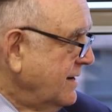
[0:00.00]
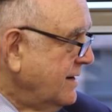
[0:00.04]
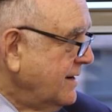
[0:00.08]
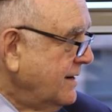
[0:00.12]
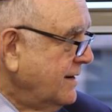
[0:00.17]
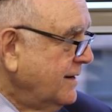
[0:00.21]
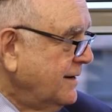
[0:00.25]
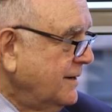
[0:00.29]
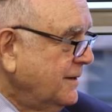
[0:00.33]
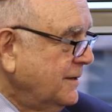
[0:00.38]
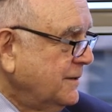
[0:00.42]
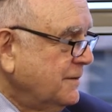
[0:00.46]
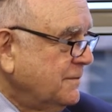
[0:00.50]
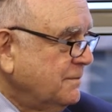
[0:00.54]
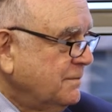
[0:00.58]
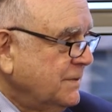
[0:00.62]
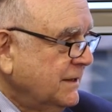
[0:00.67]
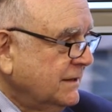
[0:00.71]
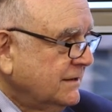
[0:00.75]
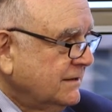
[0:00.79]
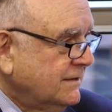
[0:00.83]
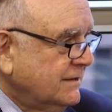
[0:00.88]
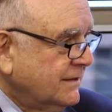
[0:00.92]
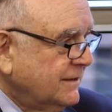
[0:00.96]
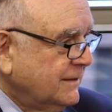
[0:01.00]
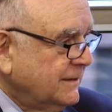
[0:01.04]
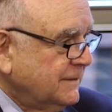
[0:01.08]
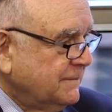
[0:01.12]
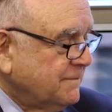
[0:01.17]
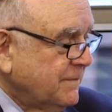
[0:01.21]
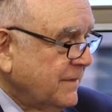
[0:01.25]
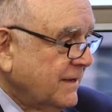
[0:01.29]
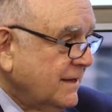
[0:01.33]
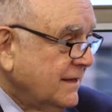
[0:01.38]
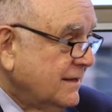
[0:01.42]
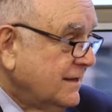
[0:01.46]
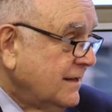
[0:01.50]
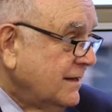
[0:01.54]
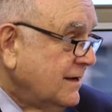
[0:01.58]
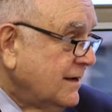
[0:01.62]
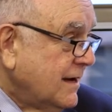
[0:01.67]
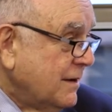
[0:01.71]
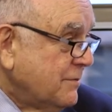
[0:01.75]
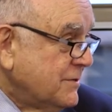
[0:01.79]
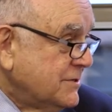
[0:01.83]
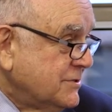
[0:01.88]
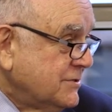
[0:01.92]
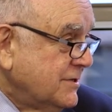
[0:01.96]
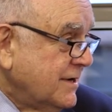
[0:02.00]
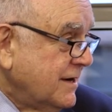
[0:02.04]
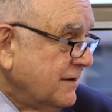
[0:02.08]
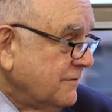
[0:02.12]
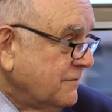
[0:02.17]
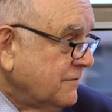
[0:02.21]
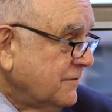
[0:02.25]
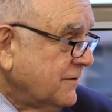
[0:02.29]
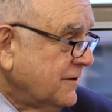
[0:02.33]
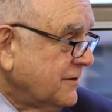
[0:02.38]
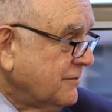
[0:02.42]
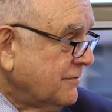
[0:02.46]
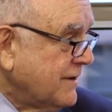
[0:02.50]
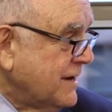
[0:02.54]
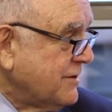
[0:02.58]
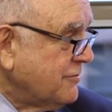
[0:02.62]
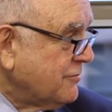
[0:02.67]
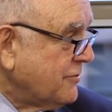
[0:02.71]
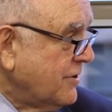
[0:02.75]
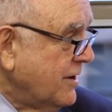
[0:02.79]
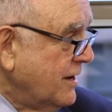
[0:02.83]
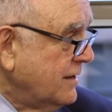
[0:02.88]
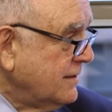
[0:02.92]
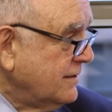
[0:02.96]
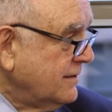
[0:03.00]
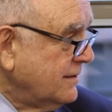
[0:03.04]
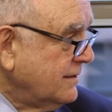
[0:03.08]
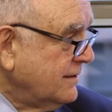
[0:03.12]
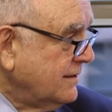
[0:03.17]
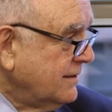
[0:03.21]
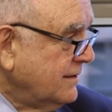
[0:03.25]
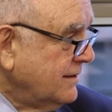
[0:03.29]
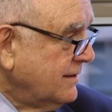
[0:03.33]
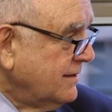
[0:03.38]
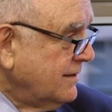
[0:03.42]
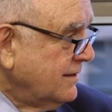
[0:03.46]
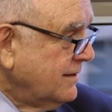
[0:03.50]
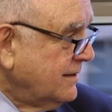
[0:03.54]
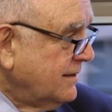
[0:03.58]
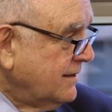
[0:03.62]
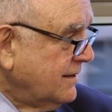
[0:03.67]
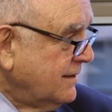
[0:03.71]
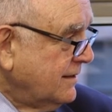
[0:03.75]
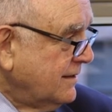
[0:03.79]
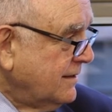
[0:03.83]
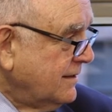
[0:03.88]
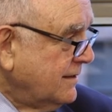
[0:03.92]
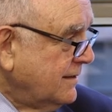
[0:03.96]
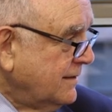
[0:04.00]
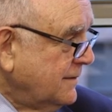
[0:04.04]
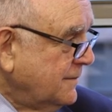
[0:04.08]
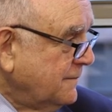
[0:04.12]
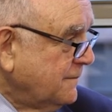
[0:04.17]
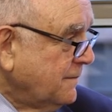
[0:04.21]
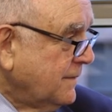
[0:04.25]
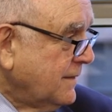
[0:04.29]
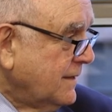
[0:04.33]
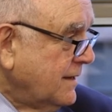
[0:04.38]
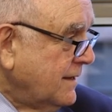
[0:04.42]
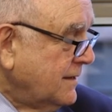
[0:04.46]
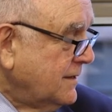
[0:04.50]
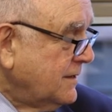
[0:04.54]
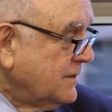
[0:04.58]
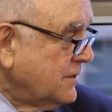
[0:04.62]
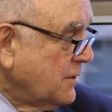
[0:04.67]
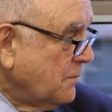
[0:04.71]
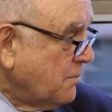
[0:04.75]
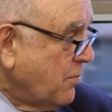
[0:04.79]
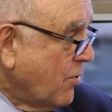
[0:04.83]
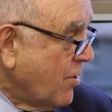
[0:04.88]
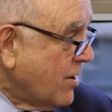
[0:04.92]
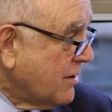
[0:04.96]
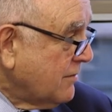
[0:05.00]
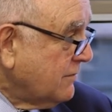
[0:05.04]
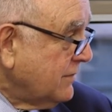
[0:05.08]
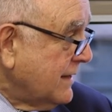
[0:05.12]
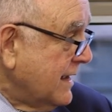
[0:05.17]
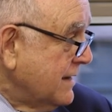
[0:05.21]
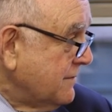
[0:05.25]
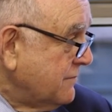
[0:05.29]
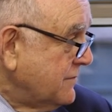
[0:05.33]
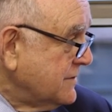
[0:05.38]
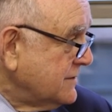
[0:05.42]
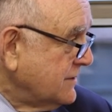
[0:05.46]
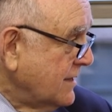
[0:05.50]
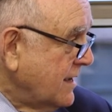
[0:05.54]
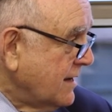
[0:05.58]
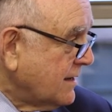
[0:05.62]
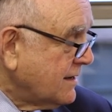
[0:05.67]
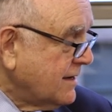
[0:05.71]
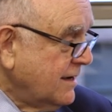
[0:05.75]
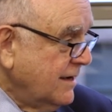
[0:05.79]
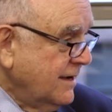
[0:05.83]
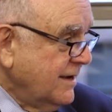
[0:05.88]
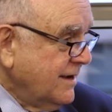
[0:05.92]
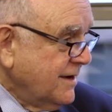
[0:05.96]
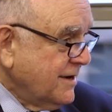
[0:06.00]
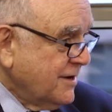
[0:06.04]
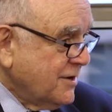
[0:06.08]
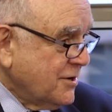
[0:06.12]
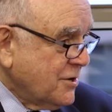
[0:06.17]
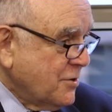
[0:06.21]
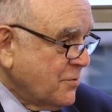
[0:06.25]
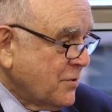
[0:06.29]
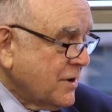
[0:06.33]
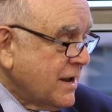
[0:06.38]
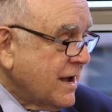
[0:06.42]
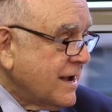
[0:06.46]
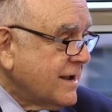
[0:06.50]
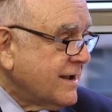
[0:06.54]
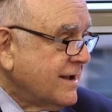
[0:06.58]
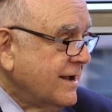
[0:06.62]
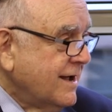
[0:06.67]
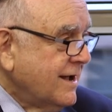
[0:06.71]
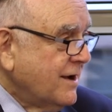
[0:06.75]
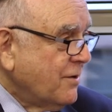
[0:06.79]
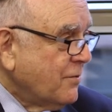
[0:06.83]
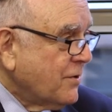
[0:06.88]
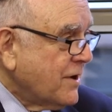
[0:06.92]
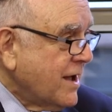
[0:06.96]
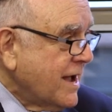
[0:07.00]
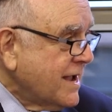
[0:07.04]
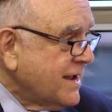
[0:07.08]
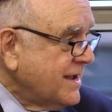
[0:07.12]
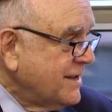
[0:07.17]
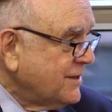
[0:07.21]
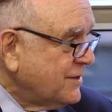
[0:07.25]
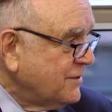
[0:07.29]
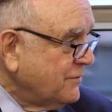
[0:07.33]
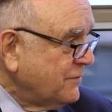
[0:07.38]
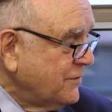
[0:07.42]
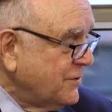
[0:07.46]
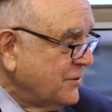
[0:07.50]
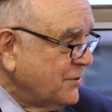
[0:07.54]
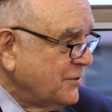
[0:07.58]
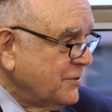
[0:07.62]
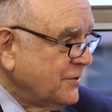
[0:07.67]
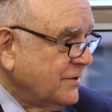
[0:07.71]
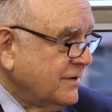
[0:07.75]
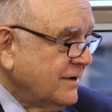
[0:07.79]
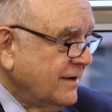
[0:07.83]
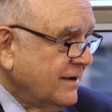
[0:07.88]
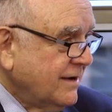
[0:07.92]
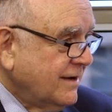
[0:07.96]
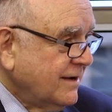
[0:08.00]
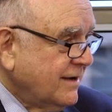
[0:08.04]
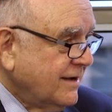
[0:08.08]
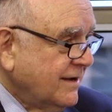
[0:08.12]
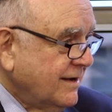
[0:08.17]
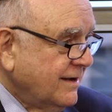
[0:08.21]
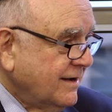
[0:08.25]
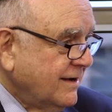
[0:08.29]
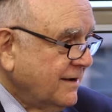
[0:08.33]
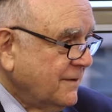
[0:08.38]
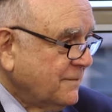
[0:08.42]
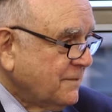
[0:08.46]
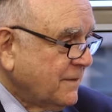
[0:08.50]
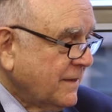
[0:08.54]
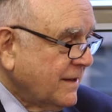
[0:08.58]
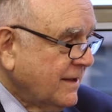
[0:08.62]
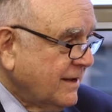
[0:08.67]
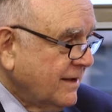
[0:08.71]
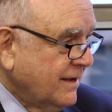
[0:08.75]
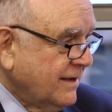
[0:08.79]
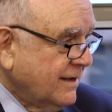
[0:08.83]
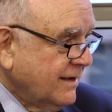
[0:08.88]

Uh, but um, it, I was there for a great run. Um, and you know, part of life is luck. You know, when I, when I interviewed uh, um,